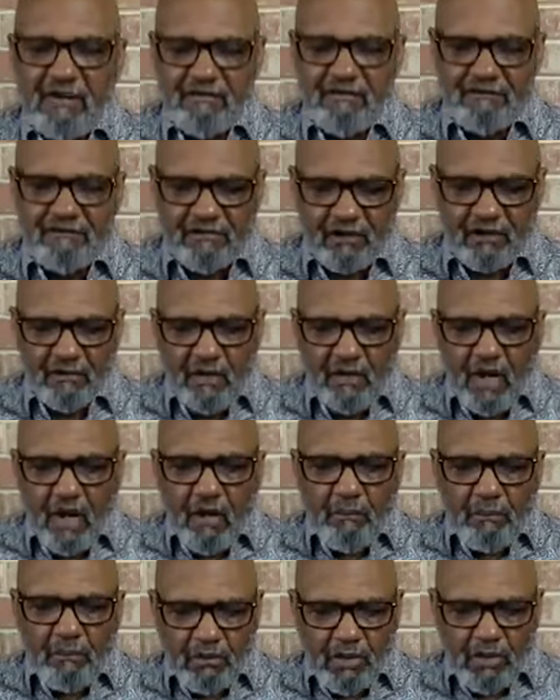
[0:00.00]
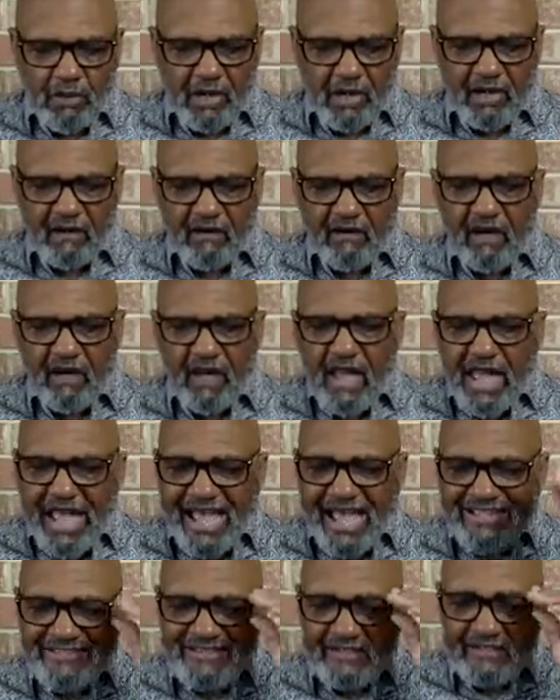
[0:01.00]
ever, prayer
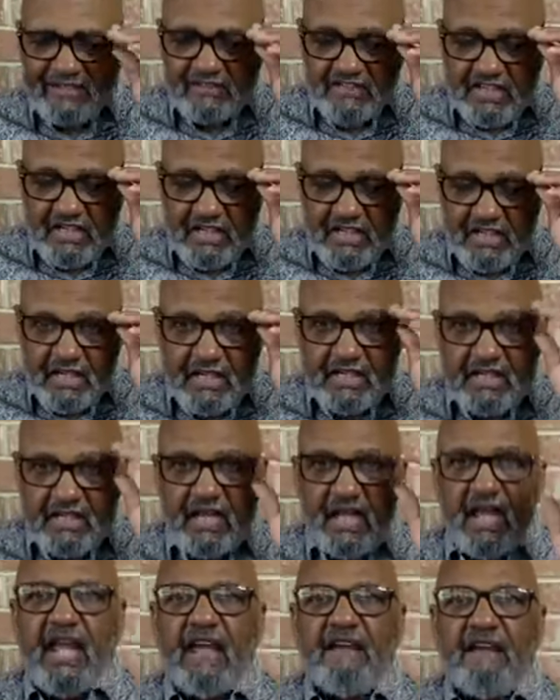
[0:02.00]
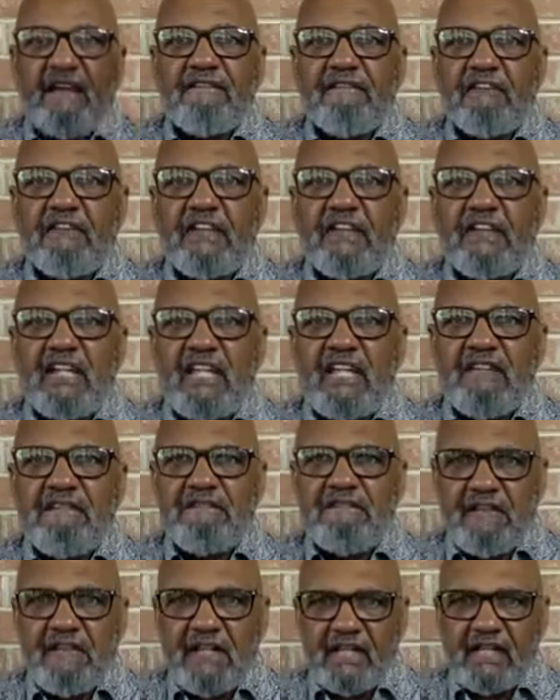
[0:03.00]
has exceeded every
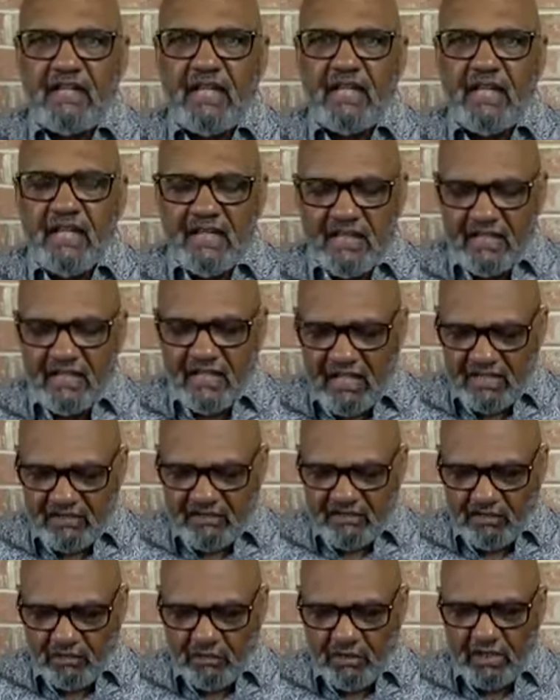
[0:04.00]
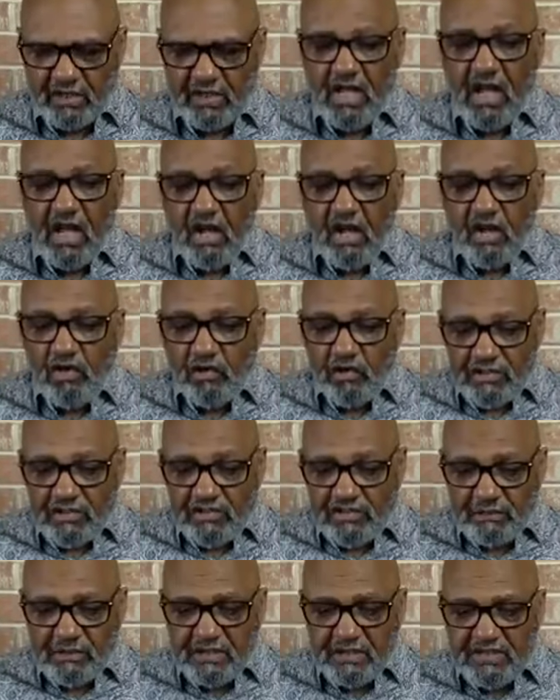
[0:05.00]
event in history
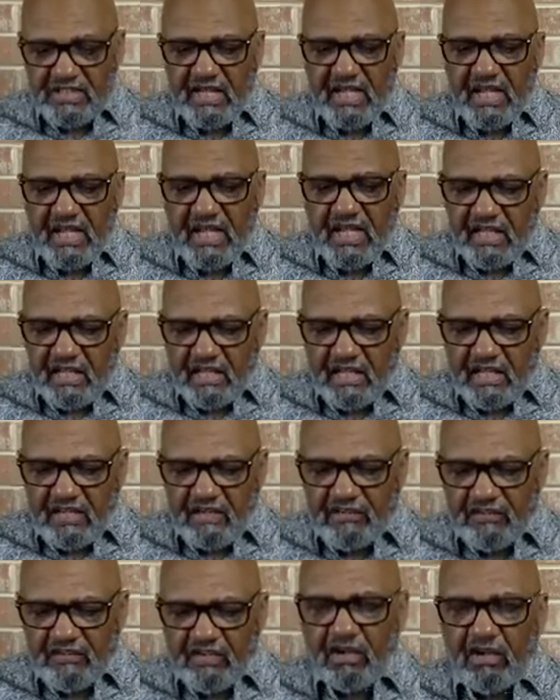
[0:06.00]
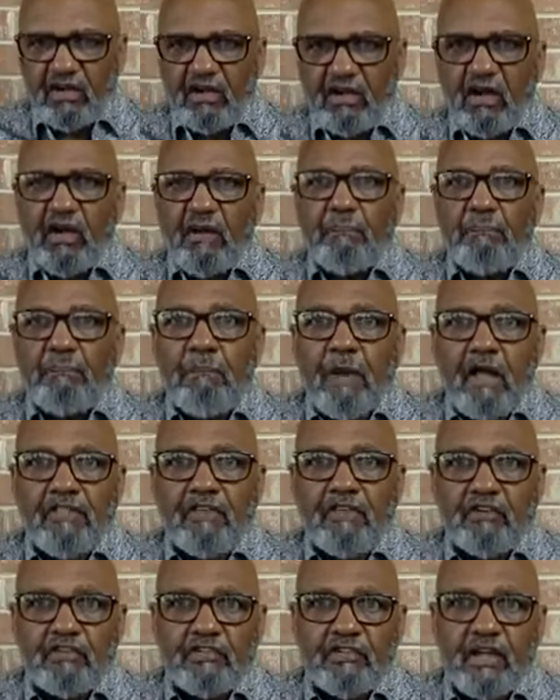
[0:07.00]
Christmas, Easter,
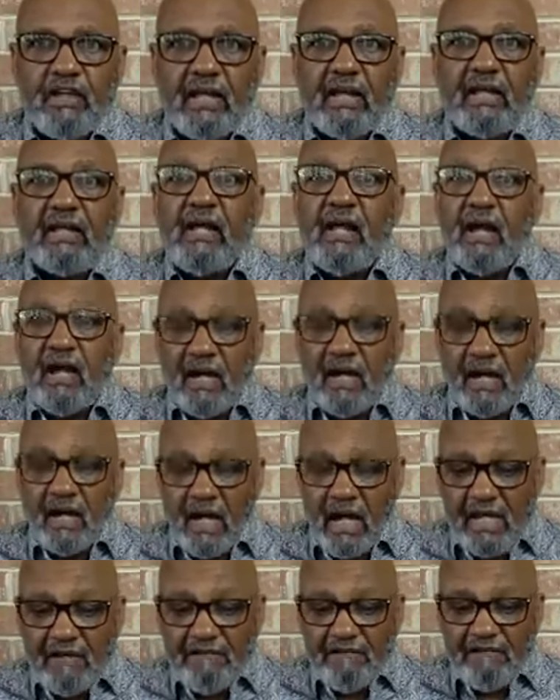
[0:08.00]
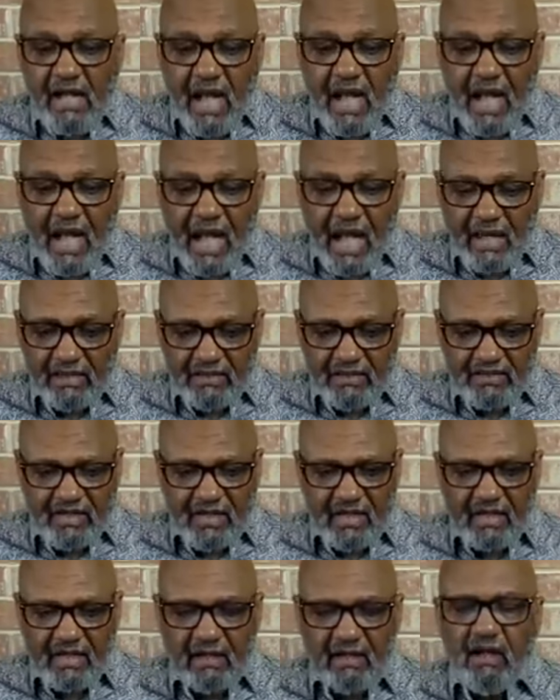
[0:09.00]
Mother's Day, uh, every
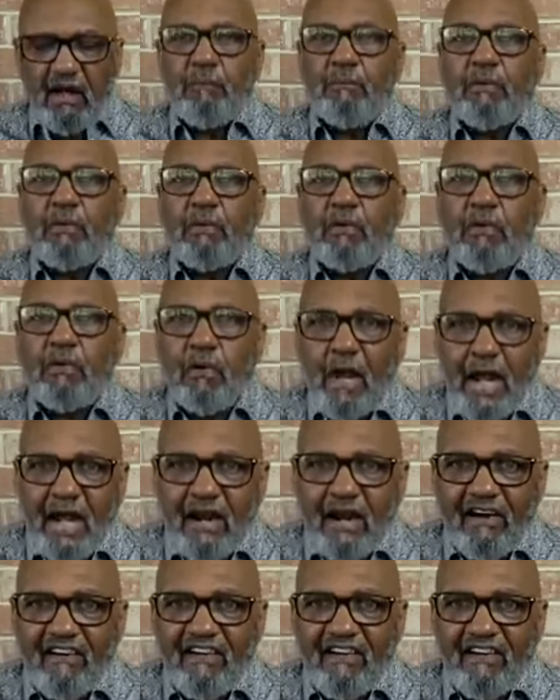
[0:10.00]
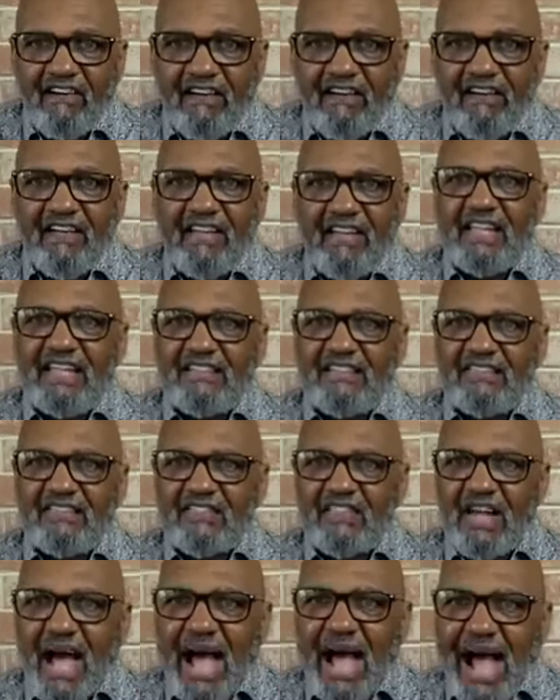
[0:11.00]
holiday. Prayer is
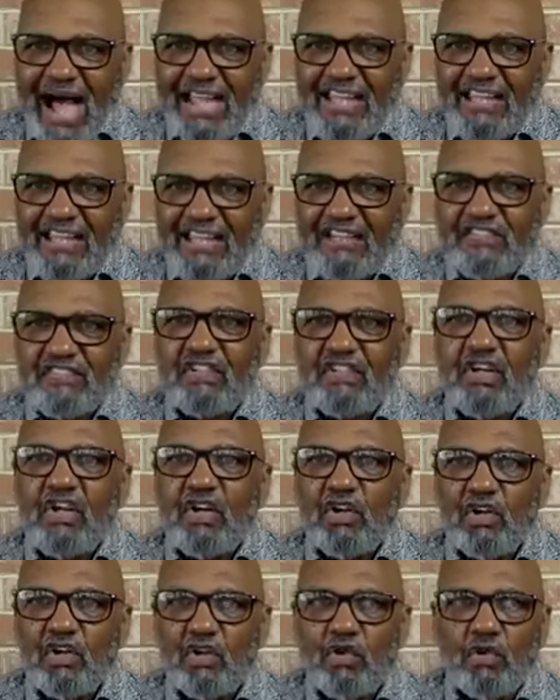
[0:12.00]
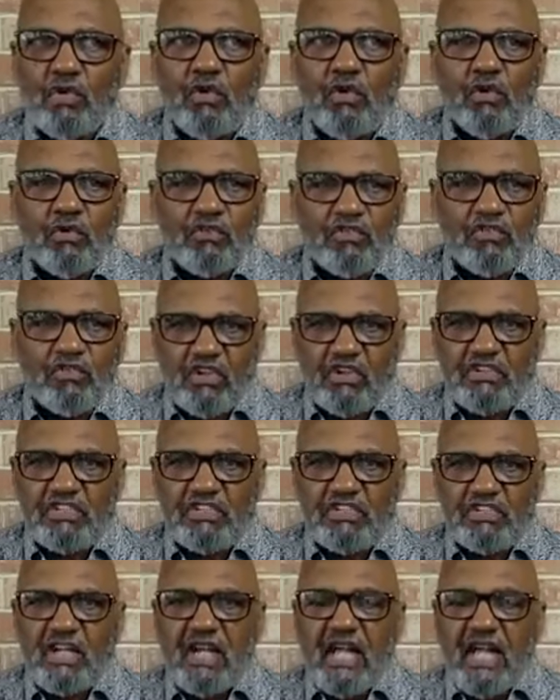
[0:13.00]
the highest Google
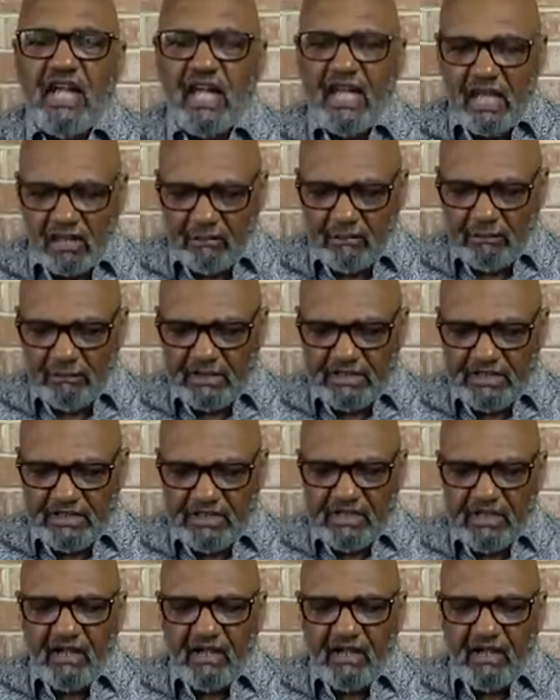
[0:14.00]
search element